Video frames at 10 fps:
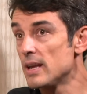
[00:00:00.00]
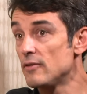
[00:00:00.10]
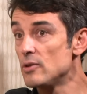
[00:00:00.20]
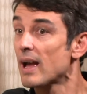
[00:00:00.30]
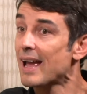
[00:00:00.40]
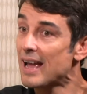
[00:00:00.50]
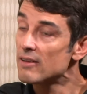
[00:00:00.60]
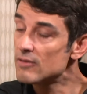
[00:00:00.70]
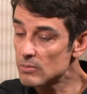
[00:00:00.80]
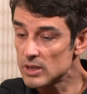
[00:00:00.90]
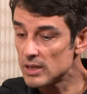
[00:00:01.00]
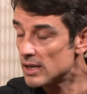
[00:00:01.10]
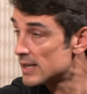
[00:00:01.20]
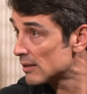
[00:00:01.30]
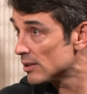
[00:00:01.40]
If you have the
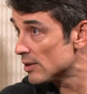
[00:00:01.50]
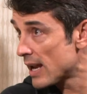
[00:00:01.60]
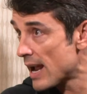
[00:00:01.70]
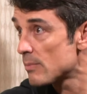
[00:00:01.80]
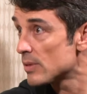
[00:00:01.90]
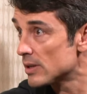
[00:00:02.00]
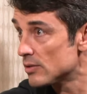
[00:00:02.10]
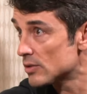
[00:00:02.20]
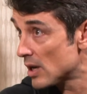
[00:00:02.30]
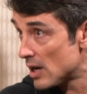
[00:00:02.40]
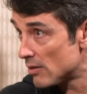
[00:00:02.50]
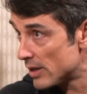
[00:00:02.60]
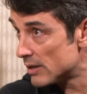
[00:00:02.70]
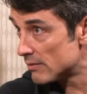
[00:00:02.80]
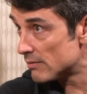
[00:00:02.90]
ability to download an app and use a heart
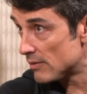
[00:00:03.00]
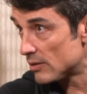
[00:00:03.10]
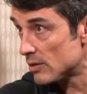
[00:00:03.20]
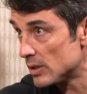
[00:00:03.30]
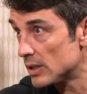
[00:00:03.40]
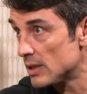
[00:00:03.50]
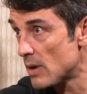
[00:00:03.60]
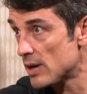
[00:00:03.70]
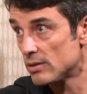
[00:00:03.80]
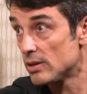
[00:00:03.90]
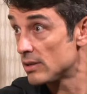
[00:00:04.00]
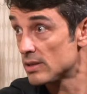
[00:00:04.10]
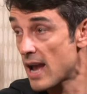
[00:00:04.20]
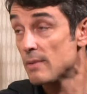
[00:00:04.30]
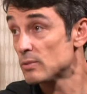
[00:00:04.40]
rate variability monitor, and
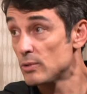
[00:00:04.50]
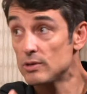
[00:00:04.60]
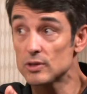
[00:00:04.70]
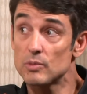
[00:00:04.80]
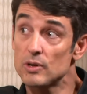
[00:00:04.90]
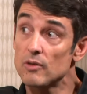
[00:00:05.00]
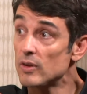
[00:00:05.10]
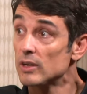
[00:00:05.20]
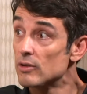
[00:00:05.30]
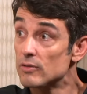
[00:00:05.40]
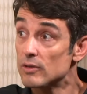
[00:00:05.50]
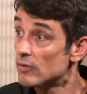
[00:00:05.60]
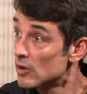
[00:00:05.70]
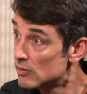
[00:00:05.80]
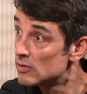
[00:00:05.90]
there's apps where you can just put your finger over the
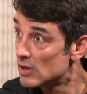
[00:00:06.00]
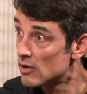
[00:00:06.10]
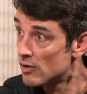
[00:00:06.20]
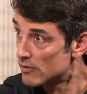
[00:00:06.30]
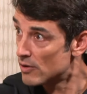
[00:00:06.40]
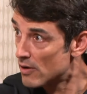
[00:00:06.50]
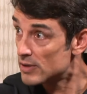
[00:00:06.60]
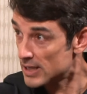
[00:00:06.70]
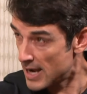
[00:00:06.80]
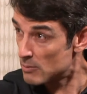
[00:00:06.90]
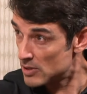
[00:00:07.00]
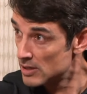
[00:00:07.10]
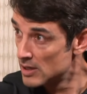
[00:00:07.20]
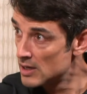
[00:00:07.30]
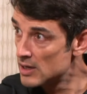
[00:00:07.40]
phone, over the camera,